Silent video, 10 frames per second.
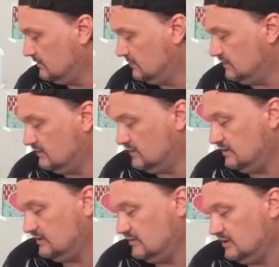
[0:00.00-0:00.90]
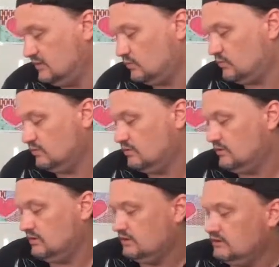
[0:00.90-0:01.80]
And then this
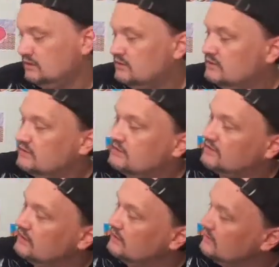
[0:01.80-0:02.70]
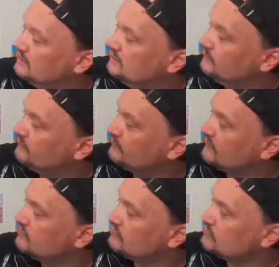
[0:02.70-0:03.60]
one is a
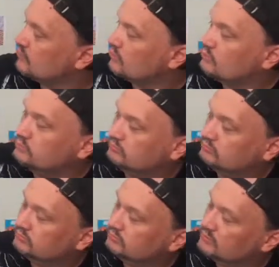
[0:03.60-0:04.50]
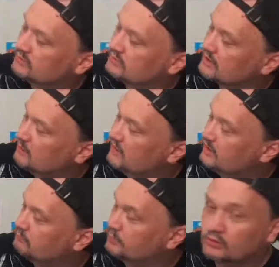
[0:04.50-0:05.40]
troll. They come
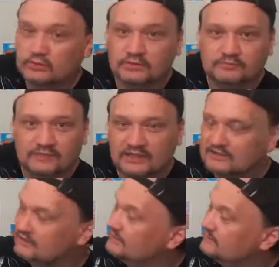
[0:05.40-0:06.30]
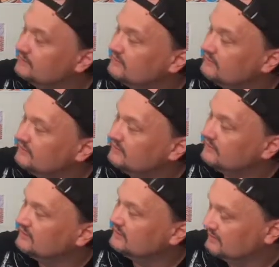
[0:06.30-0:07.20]
out of a book, and I did it.
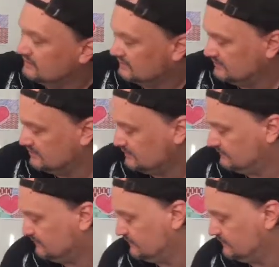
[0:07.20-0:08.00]
You know?